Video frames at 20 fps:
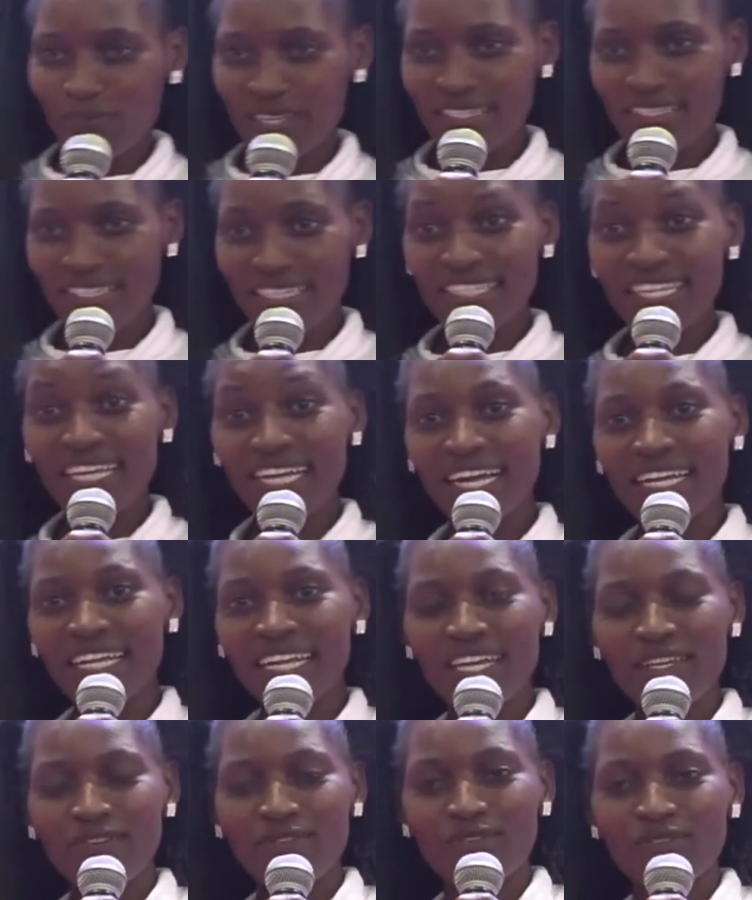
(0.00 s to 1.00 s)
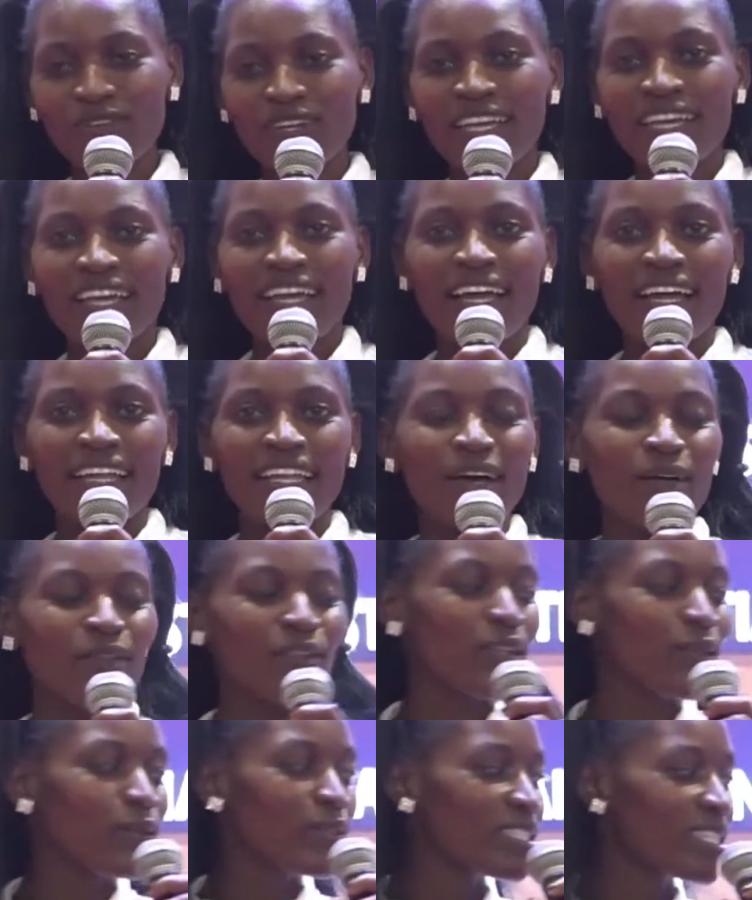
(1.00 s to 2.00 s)
just like a knife. And now the
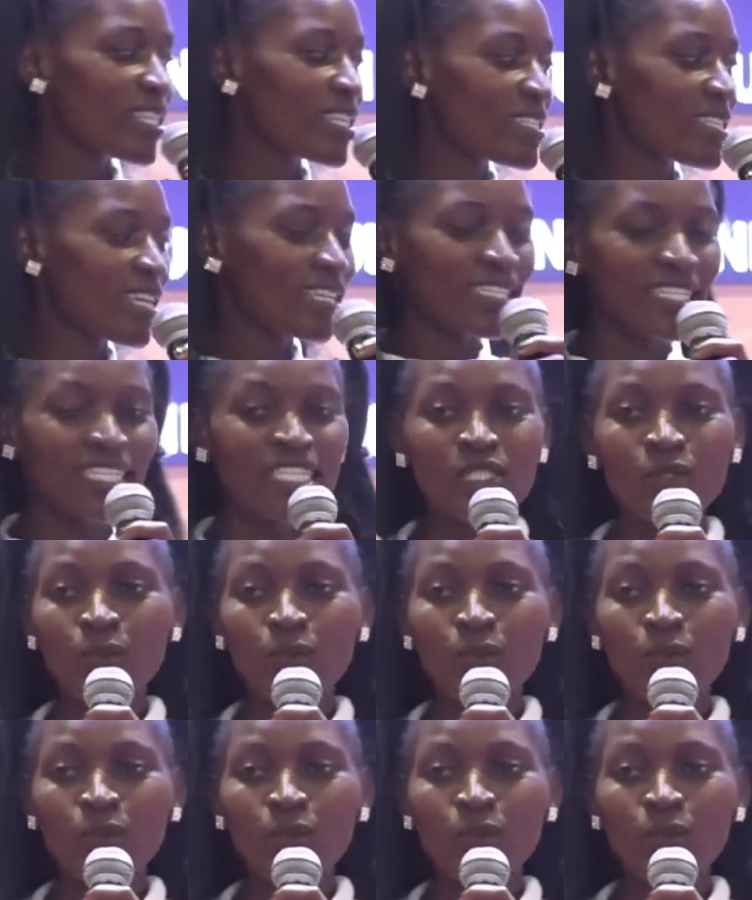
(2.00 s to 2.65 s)
Lord says that His